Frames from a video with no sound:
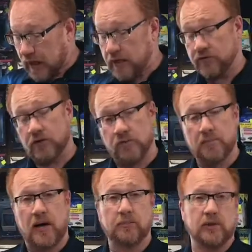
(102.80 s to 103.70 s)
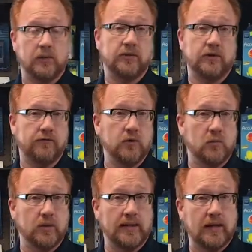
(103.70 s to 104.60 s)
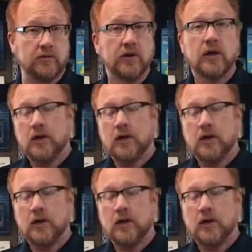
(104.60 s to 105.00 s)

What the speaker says: and it's going to repopulate within a few more days.